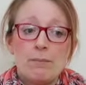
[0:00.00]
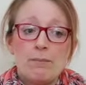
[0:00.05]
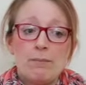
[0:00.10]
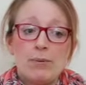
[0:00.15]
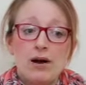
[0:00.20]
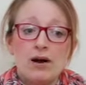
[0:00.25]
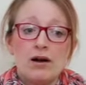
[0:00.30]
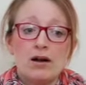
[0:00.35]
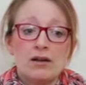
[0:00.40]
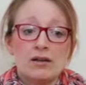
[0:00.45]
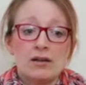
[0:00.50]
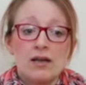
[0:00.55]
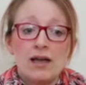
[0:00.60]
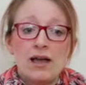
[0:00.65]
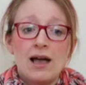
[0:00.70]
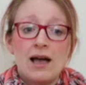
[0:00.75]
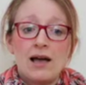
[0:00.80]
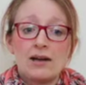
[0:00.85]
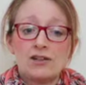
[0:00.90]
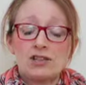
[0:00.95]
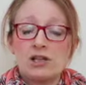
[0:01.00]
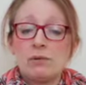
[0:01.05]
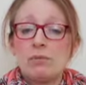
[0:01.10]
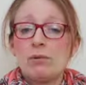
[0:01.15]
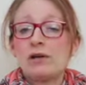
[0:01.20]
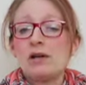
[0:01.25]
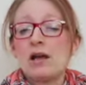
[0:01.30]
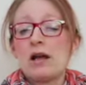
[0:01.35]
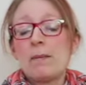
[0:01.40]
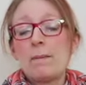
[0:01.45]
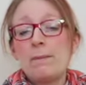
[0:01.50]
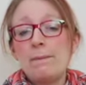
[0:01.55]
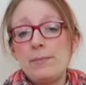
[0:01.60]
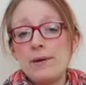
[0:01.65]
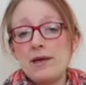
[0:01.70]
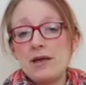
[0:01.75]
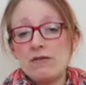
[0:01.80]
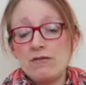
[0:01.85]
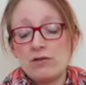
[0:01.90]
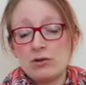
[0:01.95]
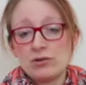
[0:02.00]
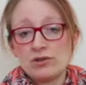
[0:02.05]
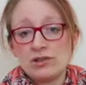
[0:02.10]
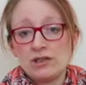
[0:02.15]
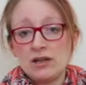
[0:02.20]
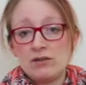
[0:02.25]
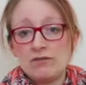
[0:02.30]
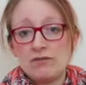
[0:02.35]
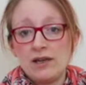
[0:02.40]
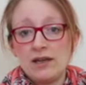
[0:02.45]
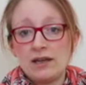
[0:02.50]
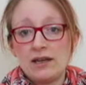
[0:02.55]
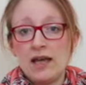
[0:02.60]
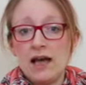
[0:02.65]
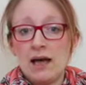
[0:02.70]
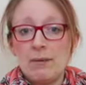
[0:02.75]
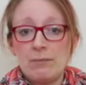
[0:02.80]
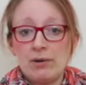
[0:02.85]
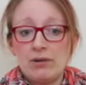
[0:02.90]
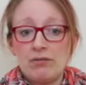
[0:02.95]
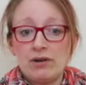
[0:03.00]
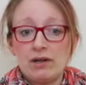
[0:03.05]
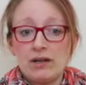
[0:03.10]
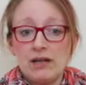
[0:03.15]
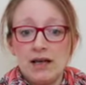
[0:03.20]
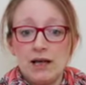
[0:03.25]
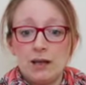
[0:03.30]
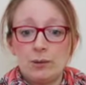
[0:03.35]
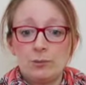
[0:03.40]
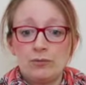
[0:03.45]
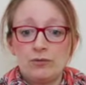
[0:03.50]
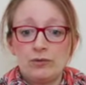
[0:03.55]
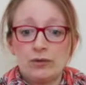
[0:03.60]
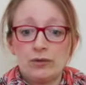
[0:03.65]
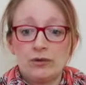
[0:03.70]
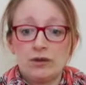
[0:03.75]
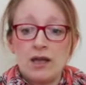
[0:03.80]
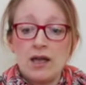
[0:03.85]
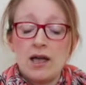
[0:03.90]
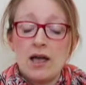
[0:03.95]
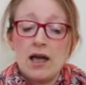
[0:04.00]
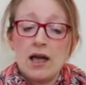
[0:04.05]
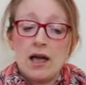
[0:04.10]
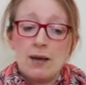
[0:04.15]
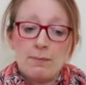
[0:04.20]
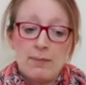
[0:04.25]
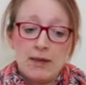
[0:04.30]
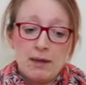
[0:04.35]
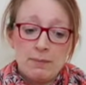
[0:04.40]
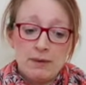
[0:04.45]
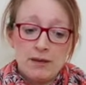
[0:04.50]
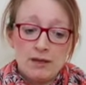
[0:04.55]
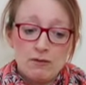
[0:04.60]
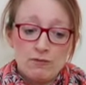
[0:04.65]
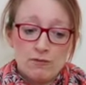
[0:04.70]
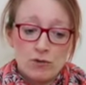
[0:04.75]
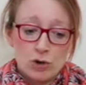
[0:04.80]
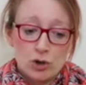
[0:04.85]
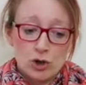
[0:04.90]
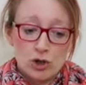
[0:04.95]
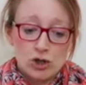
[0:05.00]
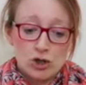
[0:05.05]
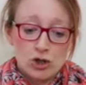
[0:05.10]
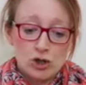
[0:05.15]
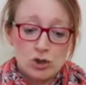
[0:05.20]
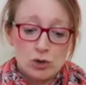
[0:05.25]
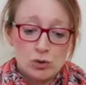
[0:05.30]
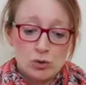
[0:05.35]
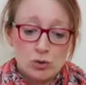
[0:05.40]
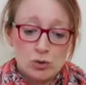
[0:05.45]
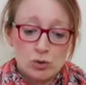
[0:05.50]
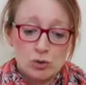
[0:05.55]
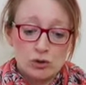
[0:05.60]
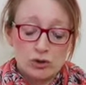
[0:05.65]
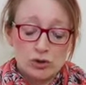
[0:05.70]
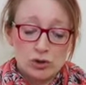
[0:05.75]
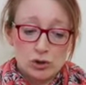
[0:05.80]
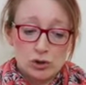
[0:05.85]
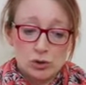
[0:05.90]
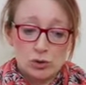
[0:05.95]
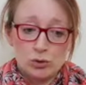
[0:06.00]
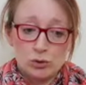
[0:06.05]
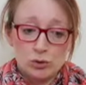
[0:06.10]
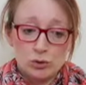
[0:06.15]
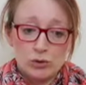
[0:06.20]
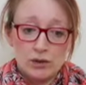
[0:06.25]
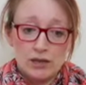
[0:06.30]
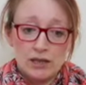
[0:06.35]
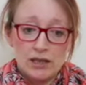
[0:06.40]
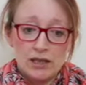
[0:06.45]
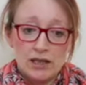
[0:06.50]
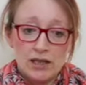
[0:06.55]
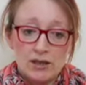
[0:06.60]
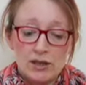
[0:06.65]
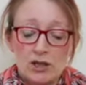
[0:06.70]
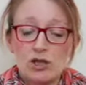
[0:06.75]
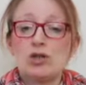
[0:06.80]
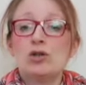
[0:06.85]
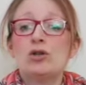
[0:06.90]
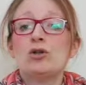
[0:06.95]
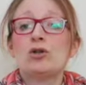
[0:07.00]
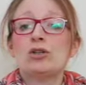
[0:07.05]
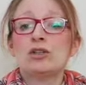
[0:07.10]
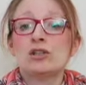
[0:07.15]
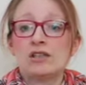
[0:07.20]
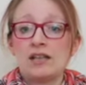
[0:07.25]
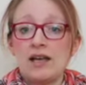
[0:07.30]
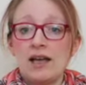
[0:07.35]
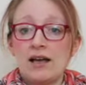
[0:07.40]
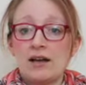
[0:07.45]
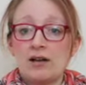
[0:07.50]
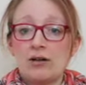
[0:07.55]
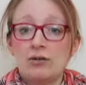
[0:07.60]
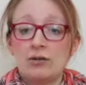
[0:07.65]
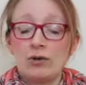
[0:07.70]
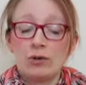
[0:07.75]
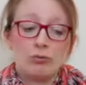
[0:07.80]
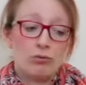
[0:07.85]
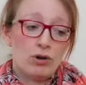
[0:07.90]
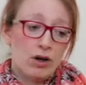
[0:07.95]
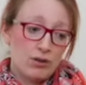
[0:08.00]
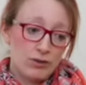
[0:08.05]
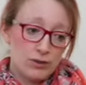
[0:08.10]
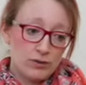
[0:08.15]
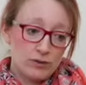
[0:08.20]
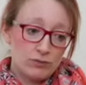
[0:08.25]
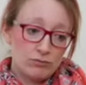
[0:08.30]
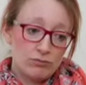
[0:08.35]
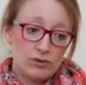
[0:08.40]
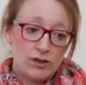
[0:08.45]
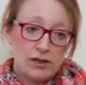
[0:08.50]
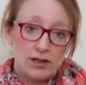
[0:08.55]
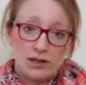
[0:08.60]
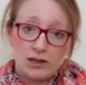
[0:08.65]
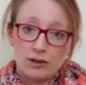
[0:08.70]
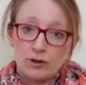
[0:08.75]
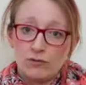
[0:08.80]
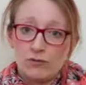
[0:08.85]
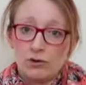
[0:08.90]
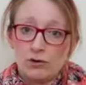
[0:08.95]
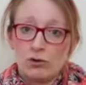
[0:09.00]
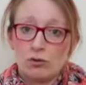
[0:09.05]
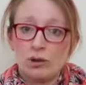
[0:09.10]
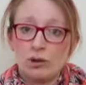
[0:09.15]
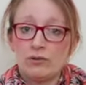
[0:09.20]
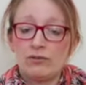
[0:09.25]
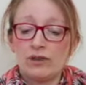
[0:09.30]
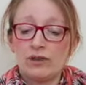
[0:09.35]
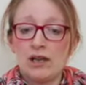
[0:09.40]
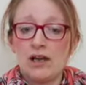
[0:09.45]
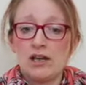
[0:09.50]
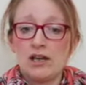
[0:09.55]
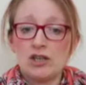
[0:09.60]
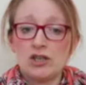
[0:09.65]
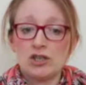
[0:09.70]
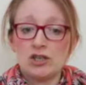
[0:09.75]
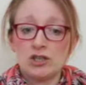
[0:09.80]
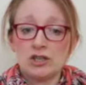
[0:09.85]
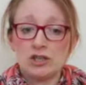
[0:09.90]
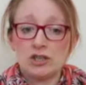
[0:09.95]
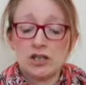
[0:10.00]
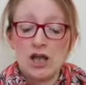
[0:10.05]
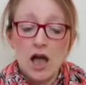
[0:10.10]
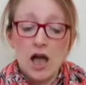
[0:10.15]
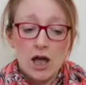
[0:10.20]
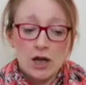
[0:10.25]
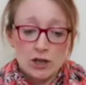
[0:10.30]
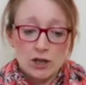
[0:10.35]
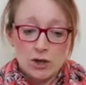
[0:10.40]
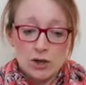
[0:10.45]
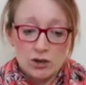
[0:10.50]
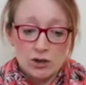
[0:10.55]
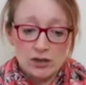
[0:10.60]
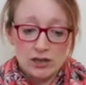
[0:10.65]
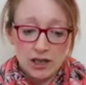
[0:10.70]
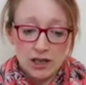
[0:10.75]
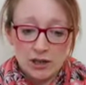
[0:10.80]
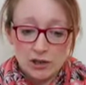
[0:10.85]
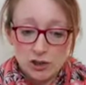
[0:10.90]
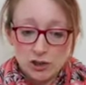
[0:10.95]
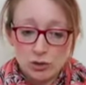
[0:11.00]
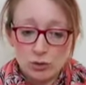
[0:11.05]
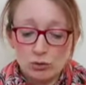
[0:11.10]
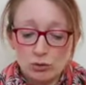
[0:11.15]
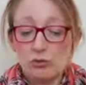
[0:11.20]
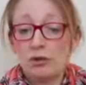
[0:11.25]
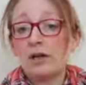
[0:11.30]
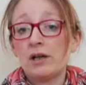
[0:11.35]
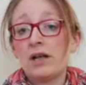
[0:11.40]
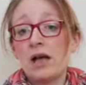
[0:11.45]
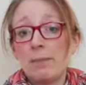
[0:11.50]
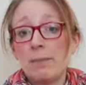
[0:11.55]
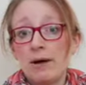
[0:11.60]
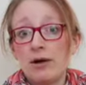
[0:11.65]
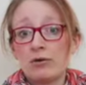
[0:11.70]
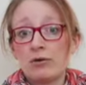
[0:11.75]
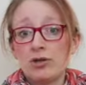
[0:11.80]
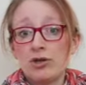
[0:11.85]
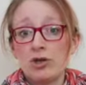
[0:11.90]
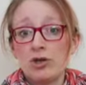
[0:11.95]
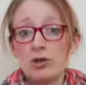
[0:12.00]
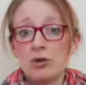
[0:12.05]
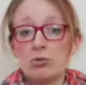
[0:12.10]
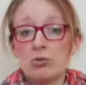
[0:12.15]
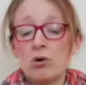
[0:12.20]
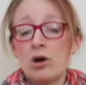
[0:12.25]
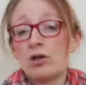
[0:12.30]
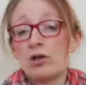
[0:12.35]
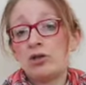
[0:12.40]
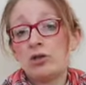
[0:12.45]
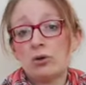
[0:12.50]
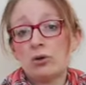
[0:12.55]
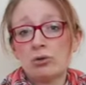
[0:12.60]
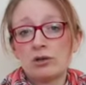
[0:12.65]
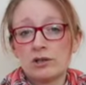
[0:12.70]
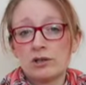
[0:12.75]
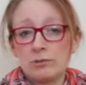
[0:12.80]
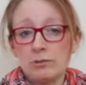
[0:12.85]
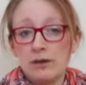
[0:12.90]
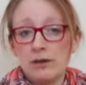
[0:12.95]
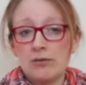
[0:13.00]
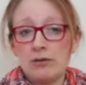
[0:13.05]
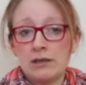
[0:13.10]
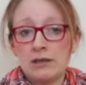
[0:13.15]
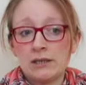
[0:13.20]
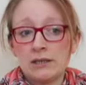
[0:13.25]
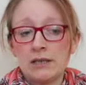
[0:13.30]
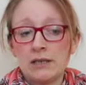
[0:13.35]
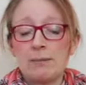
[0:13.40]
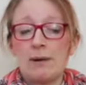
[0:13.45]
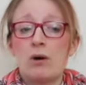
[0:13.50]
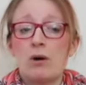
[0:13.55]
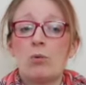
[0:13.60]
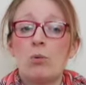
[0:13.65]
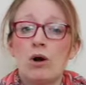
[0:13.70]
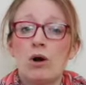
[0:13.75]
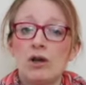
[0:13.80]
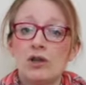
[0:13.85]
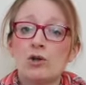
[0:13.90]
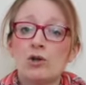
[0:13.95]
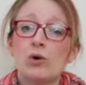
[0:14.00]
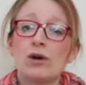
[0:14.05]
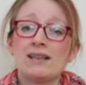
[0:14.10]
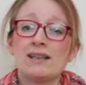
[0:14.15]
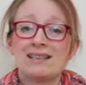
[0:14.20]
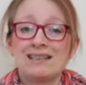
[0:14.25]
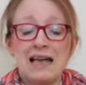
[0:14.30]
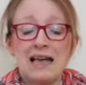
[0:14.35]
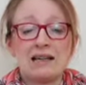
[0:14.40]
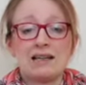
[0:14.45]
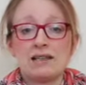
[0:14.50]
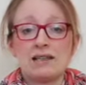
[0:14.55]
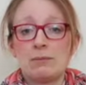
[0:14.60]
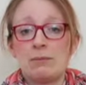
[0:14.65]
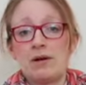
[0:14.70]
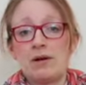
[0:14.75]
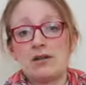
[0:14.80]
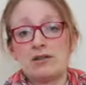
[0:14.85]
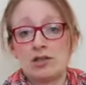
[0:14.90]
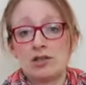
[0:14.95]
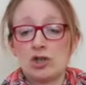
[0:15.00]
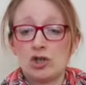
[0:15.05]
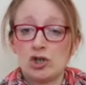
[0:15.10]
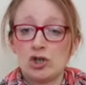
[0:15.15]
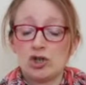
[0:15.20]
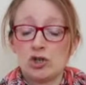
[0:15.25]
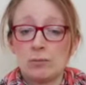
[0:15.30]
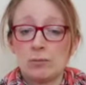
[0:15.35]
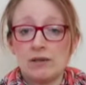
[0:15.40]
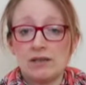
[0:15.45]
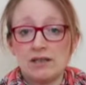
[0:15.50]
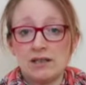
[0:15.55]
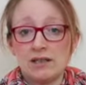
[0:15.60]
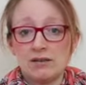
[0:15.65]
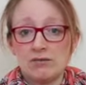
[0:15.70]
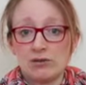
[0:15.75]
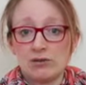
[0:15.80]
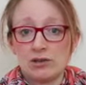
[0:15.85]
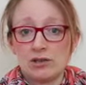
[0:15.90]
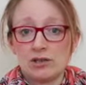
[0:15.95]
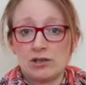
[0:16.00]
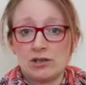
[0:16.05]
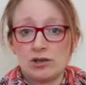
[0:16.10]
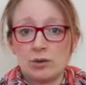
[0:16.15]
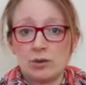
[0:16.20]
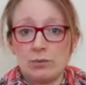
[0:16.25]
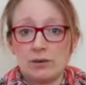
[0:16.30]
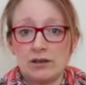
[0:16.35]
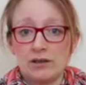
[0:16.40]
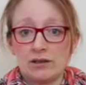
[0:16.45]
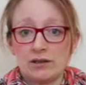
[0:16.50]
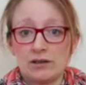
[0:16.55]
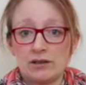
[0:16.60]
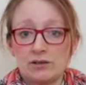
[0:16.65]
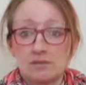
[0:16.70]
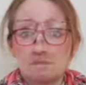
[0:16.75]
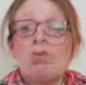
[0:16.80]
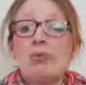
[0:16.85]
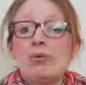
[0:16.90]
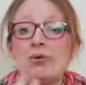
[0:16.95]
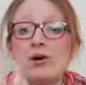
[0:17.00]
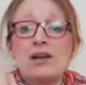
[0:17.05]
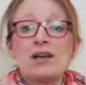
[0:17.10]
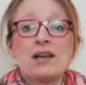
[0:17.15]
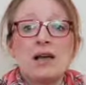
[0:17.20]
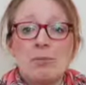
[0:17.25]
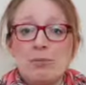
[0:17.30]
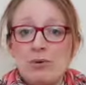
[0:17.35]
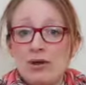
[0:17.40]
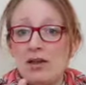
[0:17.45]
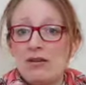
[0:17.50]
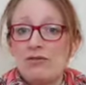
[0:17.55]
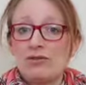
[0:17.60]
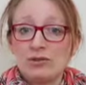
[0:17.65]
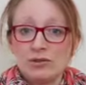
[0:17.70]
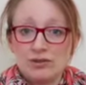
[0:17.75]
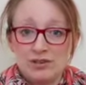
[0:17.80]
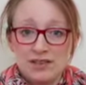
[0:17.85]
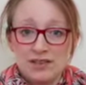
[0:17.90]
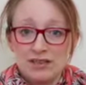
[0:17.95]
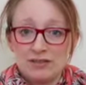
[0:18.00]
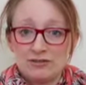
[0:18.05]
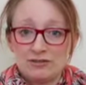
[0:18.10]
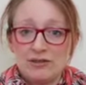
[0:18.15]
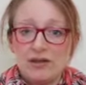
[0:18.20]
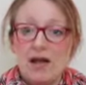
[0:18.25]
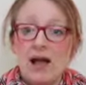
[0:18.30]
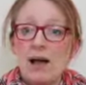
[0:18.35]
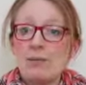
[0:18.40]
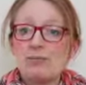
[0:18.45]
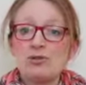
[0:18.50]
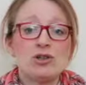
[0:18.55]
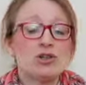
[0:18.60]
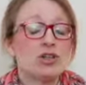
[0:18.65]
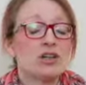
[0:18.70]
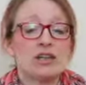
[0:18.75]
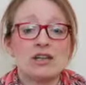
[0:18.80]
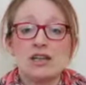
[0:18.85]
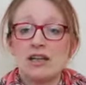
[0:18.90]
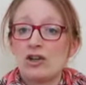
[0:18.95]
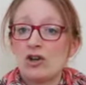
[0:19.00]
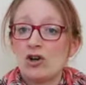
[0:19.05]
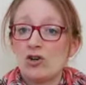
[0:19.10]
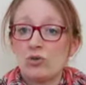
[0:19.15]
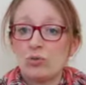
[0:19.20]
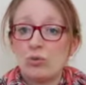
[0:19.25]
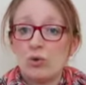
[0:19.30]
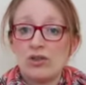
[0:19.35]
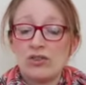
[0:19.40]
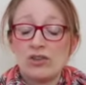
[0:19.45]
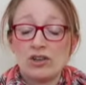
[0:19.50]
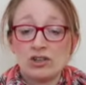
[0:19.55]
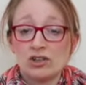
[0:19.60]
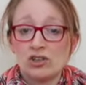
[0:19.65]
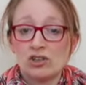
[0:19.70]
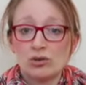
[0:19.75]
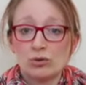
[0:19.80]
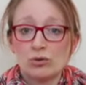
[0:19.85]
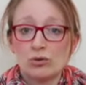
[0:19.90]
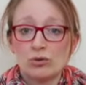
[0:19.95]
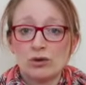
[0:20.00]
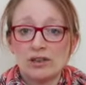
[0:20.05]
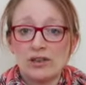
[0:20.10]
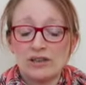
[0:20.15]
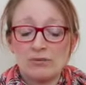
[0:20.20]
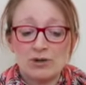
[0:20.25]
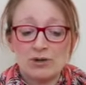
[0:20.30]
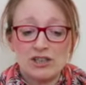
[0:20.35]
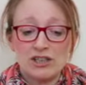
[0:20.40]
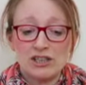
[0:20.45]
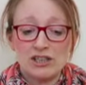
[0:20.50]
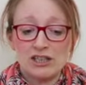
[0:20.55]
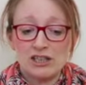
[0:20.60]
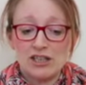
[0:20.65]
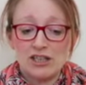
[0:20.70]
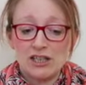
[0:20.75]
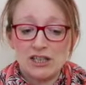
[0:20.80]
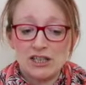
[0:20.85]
But actually bringing a bit of yourself here can be really helpful. And maybe you've got a short story that you can tell, that rather than reeling off your qualifications, you can tell a story about you and your experience about why you're exactly the person who should be delivering this topic. Bring a bit of yourself. Perhaps you can kick off with a story which is